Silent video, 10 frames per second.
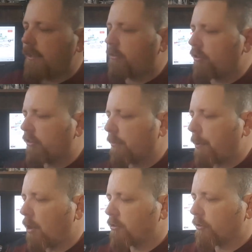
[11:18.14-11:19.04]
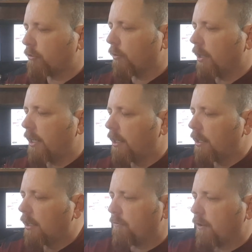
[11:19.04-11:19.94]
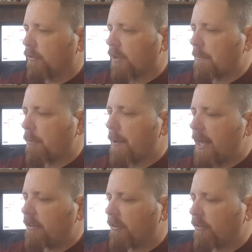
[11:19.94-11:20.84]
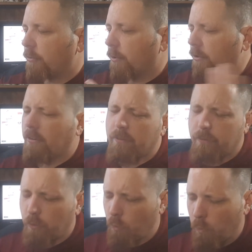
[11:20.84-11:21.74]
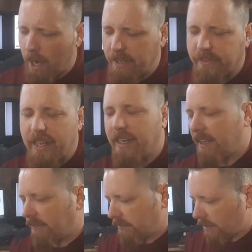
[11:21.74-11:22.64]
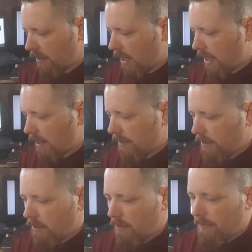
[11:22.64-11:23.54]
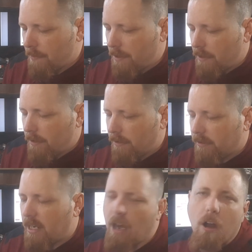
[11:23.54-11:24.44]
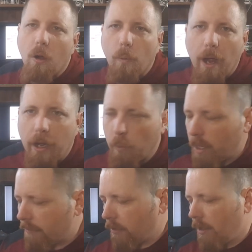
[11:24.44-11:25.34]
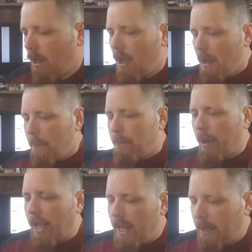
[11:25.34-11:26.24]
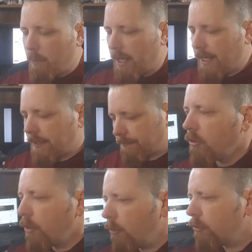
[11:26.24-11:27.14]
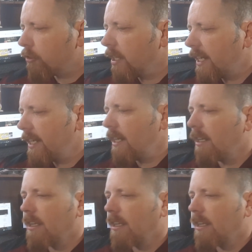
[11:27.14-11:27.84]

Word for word: it's just a partial story. First couple pages where Ray's getting his t- uh, tarot read or whatever. But anyway, usually